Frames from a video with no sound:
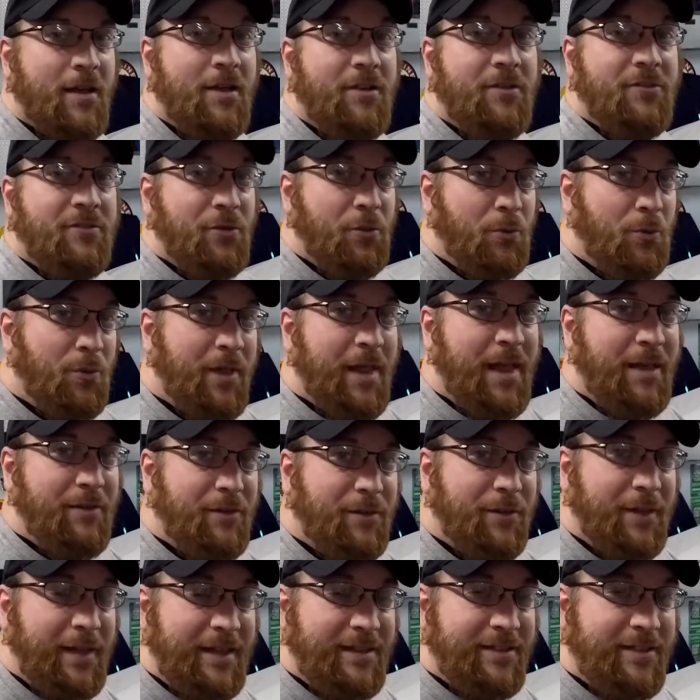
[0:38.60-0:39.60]
So we'll have a
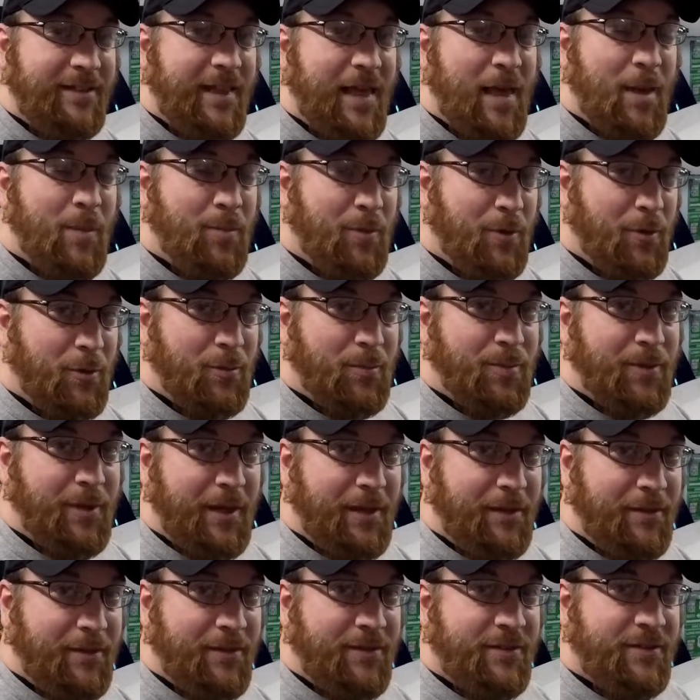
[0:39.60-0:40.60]
link to that build
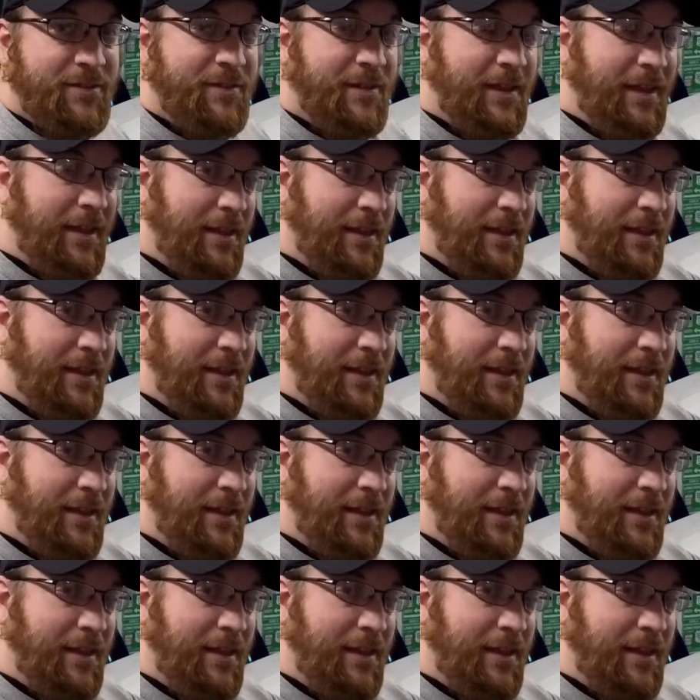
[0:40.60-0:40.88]
playlist